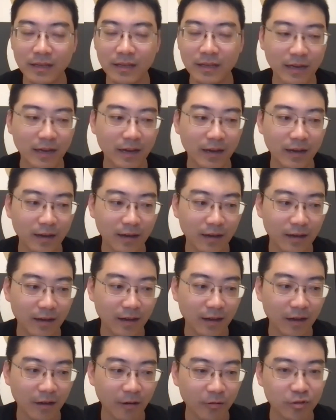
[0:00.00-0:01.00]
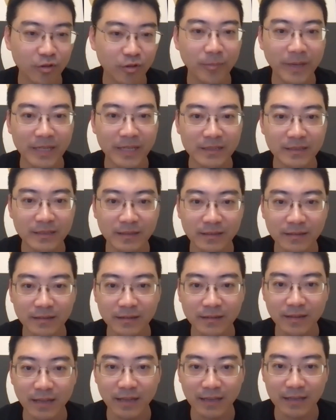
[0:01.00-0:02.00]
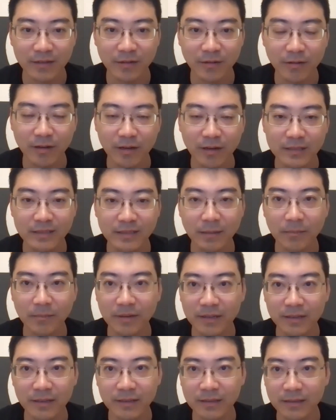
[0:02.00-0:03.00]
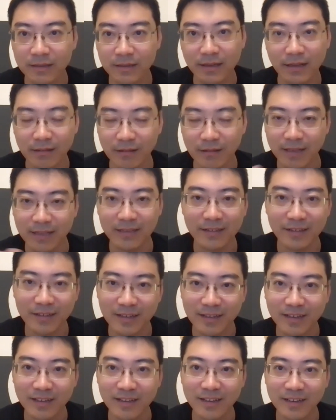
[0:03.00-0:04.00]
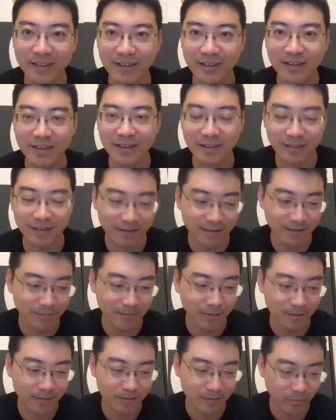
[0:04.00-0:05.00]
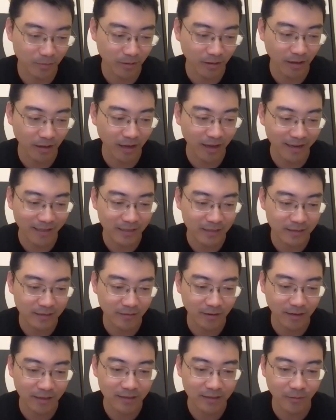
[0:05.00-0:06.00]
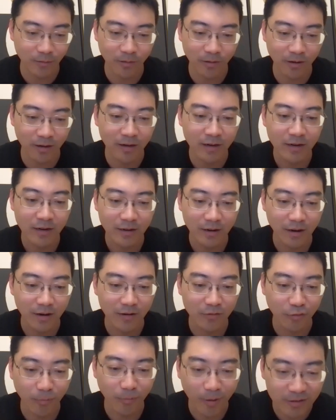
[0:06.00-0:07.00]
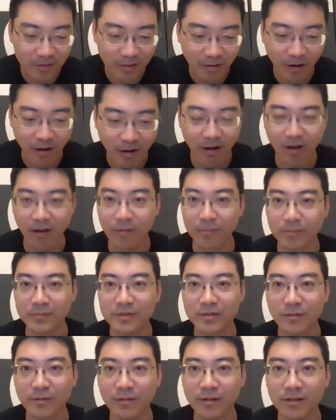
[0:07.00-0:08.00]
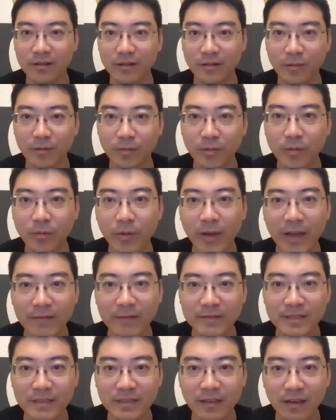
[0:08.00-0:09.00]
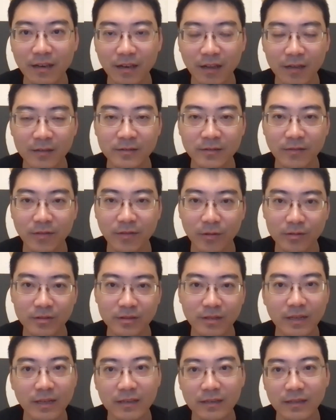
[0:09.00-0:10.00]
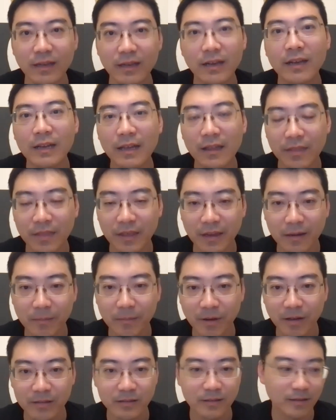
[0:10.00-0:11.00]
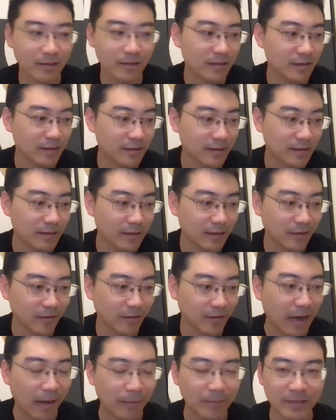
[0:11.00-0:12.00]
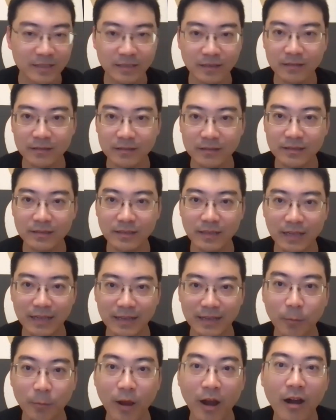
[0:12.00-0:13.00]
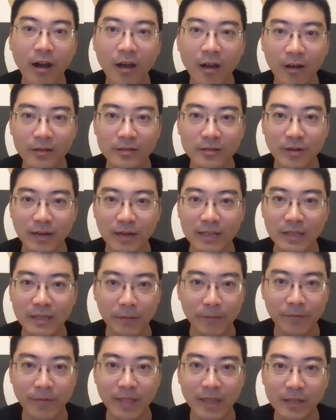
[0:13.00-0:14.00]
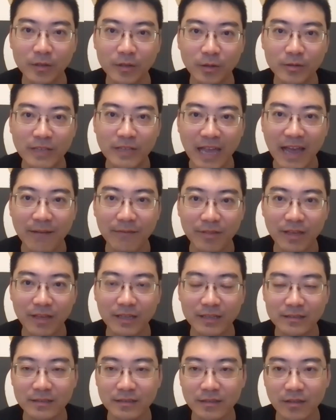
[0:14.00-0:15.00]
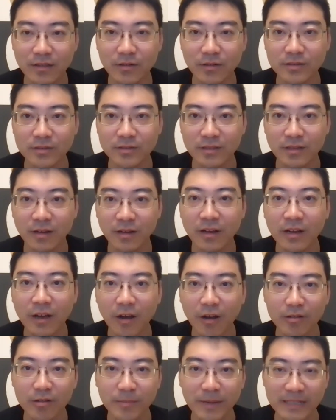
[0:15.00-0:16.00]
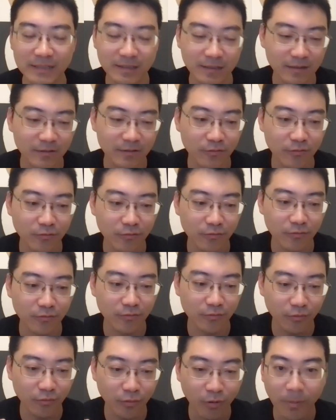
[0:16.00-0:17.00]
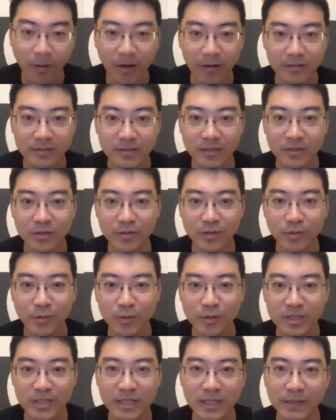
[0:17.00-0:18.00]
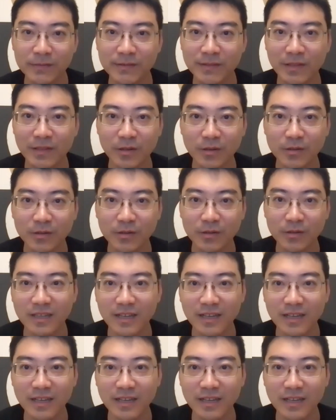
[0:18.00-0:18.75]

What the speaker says: automation like assembly kind of like some lines, right, or robotic arms, or we have seen lots of those. And think about the Amazon's like warehouse, right? If they don't have those automatic robots to shift those